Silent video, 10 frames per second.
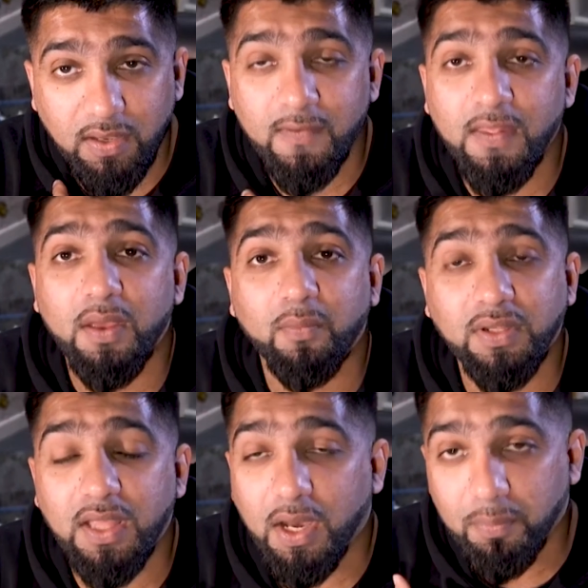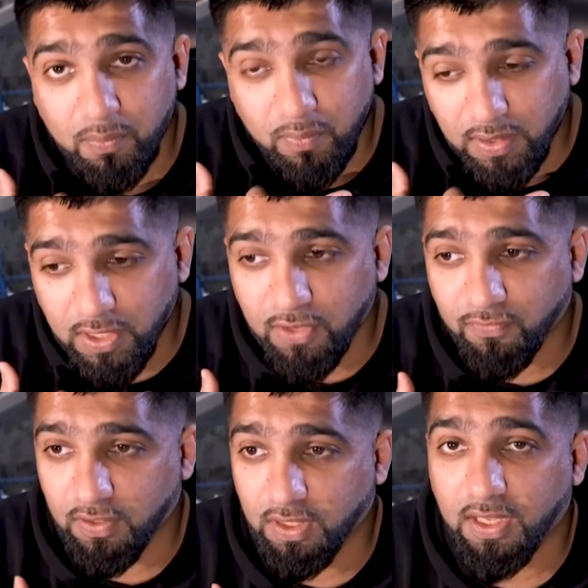of the day, but there are,
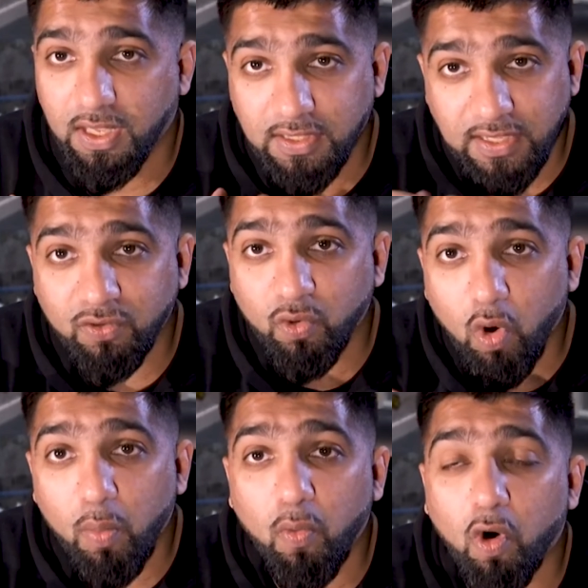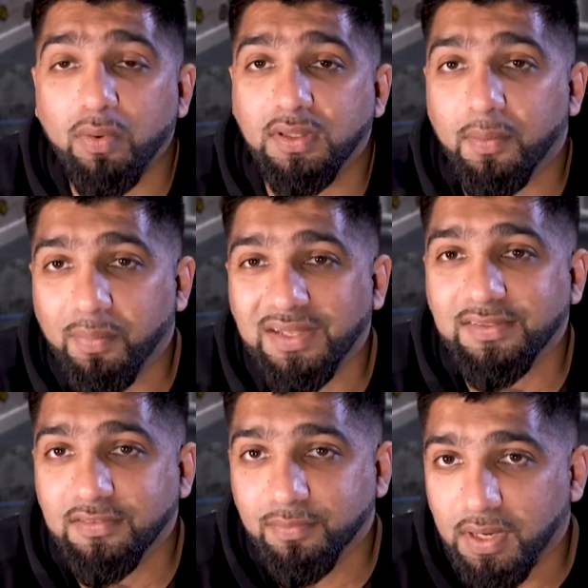if there's no moment
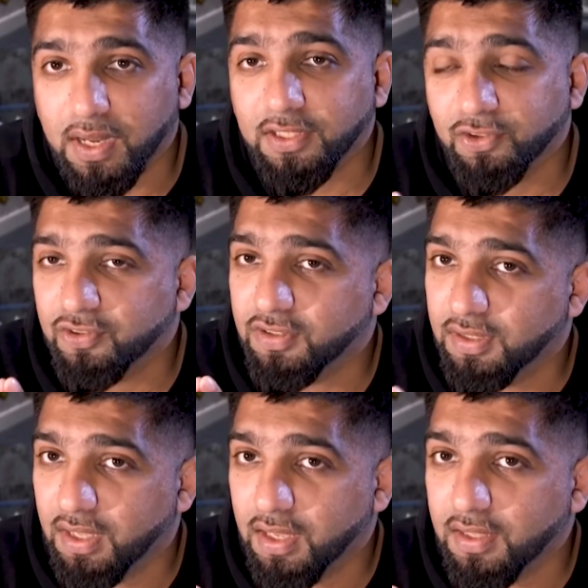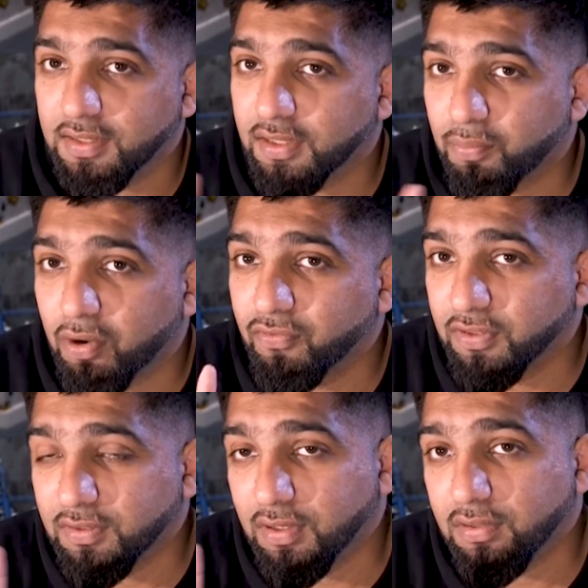that passes by during the day that the
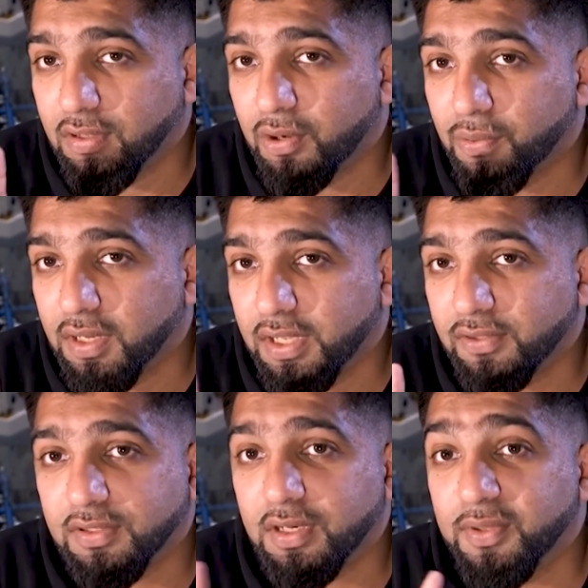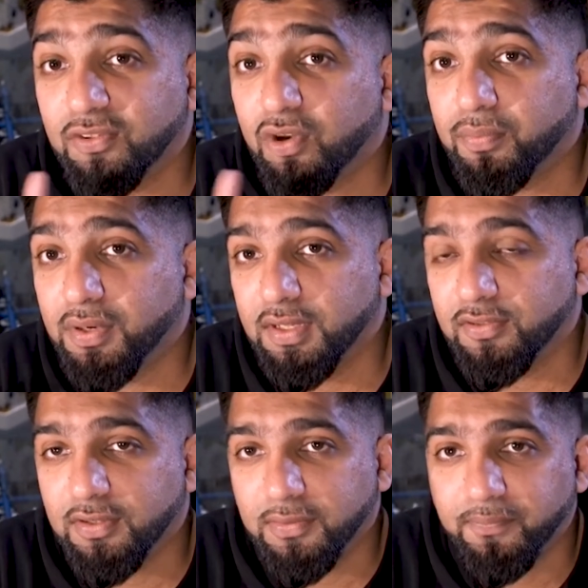Prophet sallallahu alaihi wasallam is not
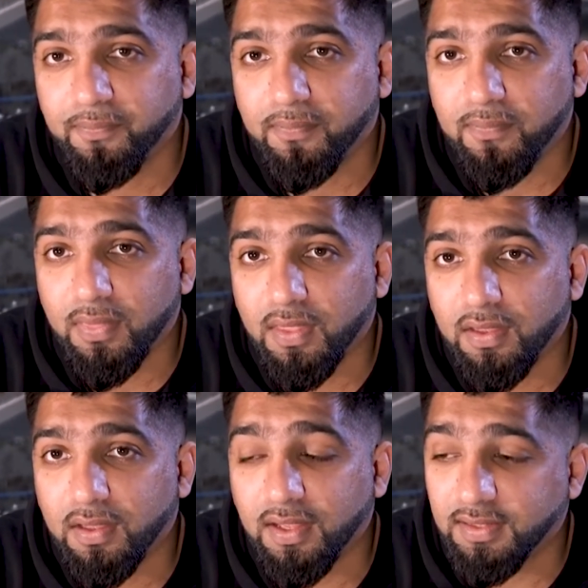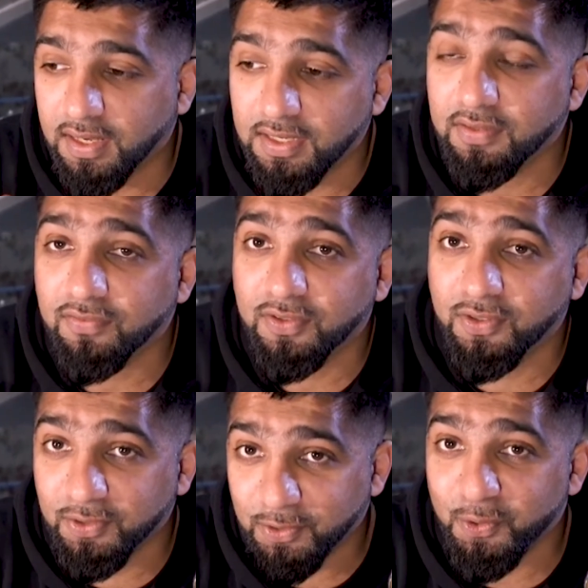praised, and that
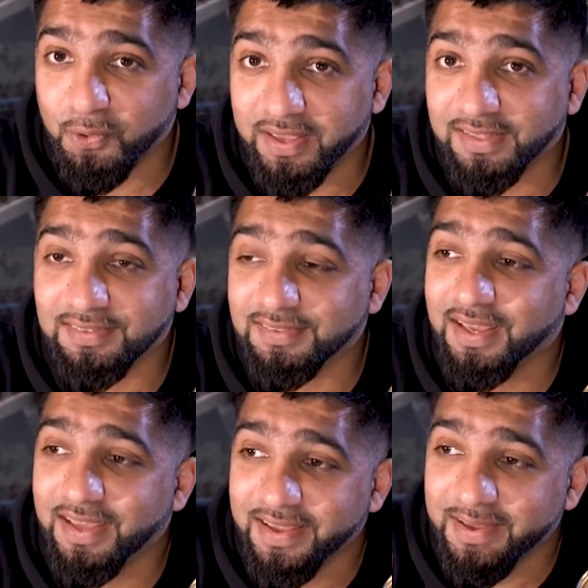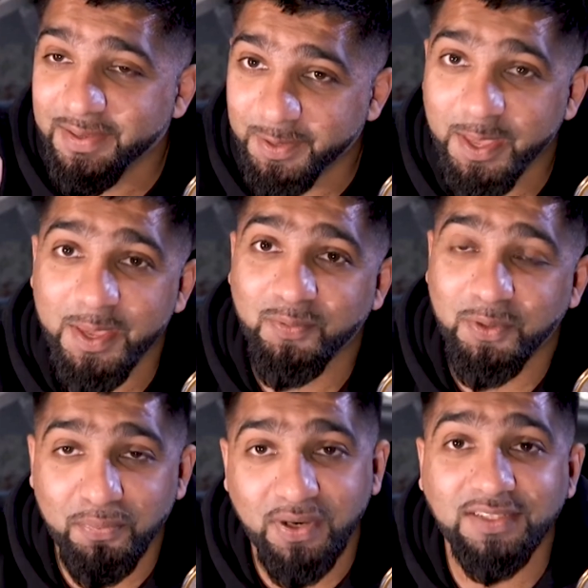lives to his
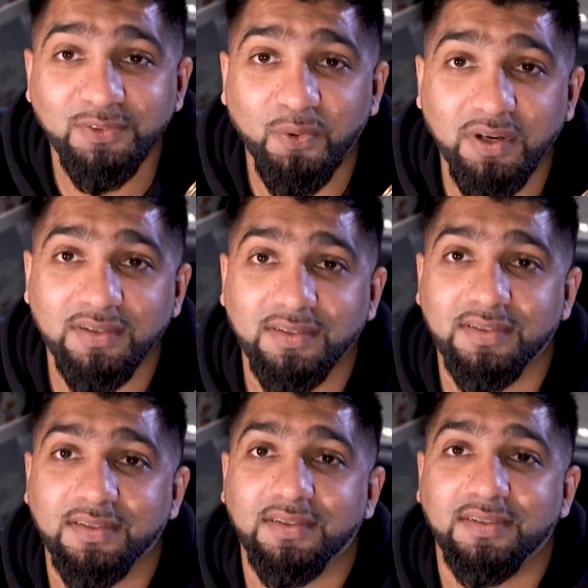name, the praised one.